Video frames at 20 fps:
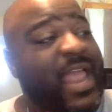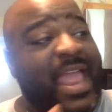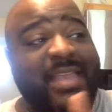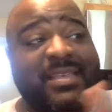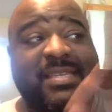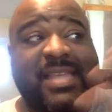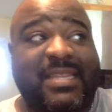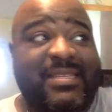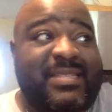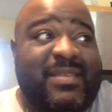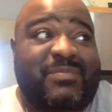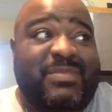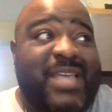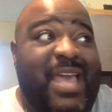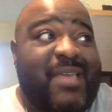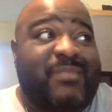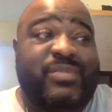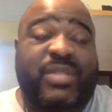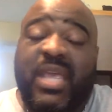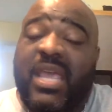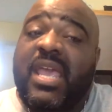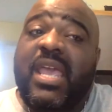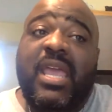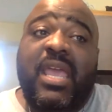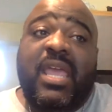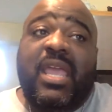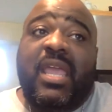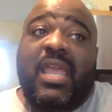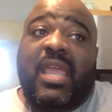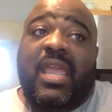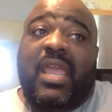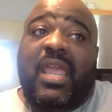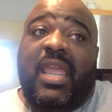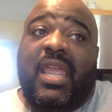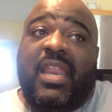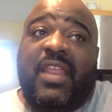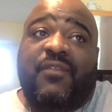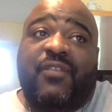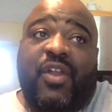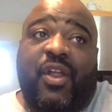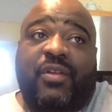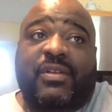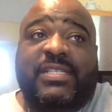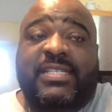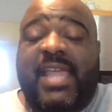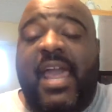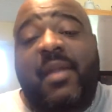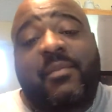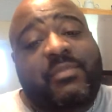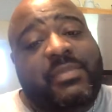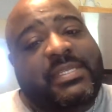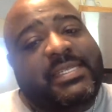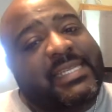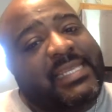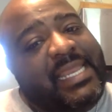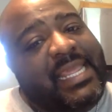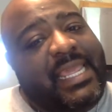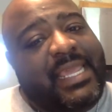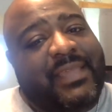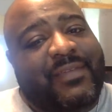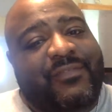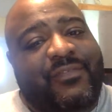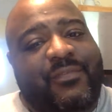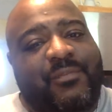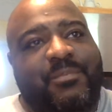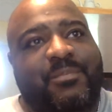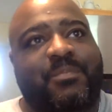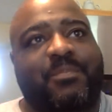And sometimes it even hurts them to leave.